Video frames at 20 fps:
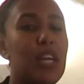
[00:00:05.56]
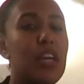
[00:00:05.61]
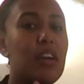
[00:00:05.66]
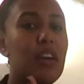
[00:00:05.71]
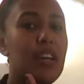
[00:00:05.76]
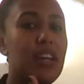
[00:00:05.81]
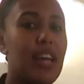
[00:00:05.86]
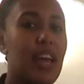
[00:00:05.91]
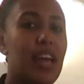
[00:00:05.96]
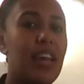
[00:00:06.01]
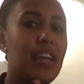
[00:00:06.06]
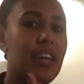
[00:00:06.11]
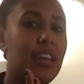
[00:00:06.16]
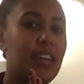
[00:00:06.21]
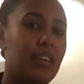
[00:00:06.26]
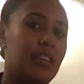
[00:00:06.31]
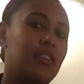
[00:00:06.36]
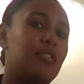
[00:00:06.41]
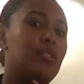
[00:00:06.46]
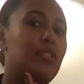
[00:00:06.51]
we are
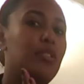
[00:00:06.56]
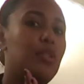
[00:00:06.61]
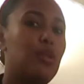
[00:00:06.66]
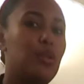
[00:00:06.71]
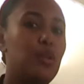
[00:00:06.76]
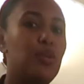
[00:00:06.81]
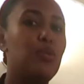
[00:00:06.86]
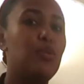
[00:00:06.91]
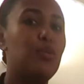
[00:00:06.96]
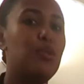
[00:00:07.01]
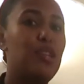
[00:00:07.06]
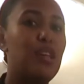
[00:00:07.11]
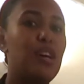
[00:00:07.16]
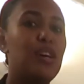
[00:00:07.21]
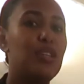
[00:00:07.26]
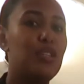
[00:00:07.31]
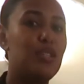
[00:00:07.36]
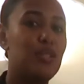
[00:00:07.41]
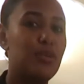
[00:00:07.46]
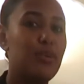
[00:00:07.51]
getting into
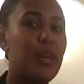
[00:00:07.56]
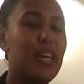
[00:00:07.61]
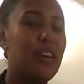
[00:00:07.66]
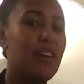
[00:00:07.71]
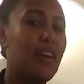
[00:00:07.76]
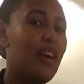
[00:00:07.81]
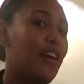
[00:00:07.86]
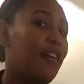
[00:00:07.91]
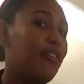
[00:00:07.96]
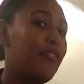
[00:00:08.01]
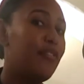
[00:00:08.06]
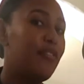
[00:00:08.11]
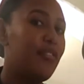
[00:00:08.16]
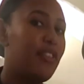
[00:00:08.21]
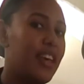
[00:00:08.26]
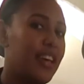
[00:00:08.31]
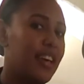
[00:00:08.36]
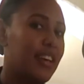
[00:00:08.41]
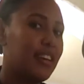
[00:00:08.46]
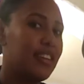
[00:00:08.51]
the swing of
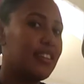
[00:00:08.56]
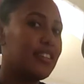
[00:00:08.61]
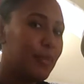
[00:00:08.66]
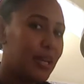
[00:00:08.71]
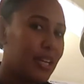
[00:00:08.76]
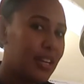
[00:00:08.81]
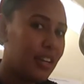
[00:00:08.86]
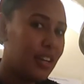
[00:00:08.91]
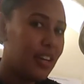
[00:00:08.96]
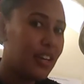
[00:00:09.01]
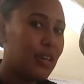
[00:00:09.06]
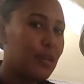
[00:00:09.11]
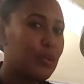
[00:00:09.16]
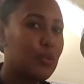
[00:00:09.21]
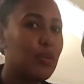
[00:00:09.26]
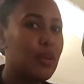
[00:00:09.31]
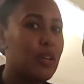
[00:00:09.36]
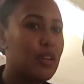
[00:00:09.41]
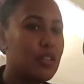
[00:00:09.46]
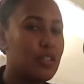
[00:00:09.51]
things,
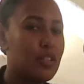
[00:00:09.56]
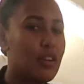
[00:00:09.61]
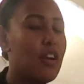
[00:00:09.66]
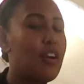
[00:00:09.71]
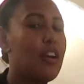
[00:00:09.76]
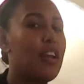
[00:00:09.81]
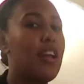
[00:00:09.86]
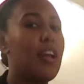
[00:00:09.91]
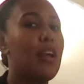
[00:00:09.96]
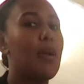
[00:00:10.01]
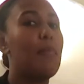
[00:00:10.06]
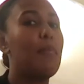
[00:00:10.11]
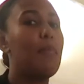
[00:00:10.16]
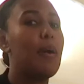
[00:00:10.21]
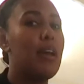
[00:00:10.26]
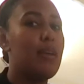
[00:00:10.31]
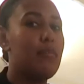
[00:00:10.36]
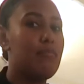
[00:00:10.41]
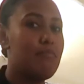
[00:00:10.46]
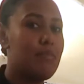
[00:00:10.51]
meaning we are starting
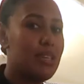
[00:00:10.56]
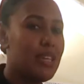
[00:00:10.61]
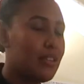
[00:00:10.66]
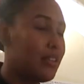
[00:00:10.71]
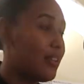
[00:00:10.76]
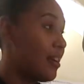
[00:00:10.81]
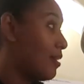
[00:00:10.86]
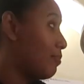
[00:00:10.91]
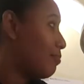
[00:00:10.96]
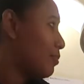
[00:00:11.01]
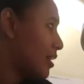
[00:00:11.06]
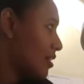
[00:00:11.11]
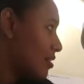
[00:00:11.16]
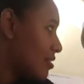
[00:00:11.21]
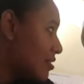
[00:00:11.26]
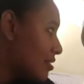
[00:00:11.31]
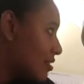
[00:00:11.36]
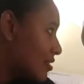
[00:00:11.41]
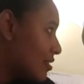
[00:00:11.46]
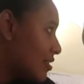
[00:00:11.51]
my MELA
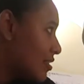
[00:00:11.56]
peels.